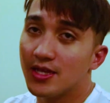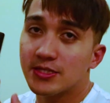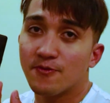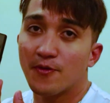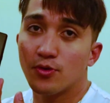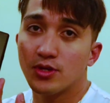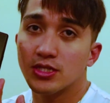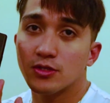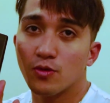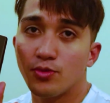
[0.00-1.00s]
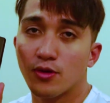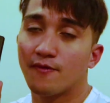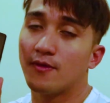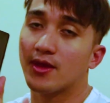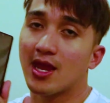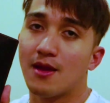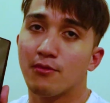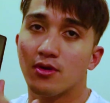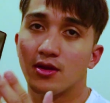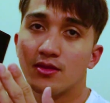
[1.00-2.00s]
This phone is so beautiful, the
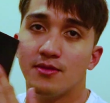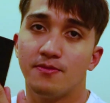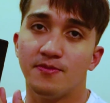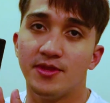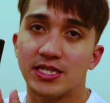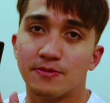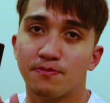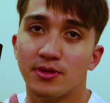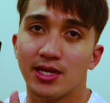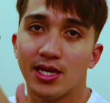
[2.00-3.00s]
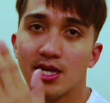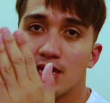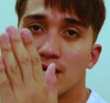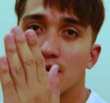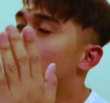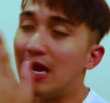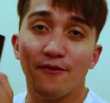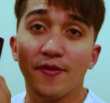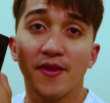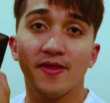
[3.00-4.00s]
camera, the display,
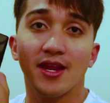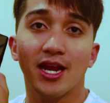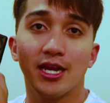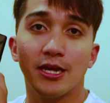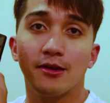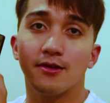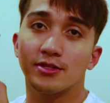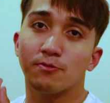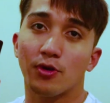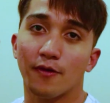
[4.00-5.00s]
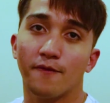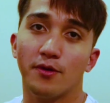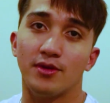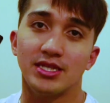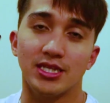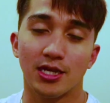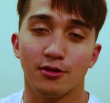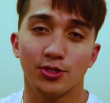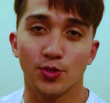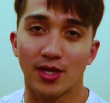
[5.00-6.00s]
everything that I need in a smartphone is
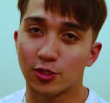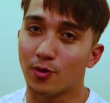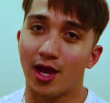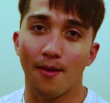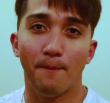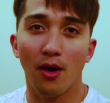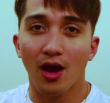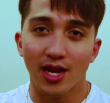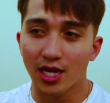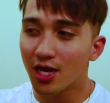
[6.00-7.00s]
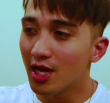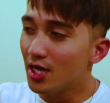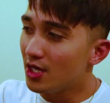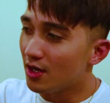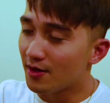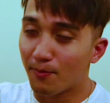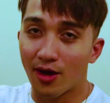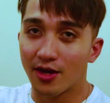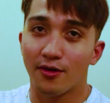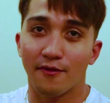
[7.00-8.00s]
here, so that's why I bought it. I
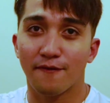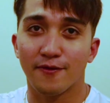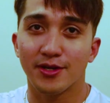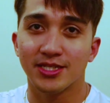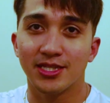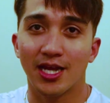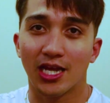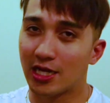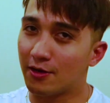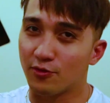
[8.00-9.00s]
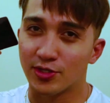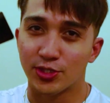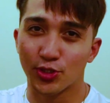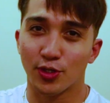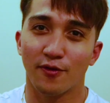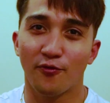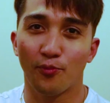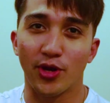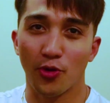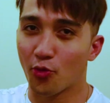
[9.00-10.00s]
bought it on the first day, I
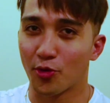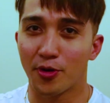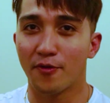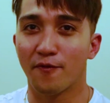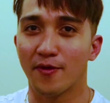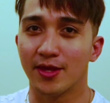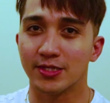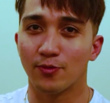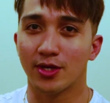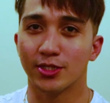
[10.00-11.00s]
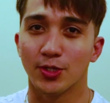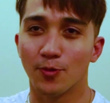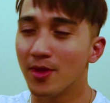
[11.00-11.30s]
reserved, pre-ordered for this one, so.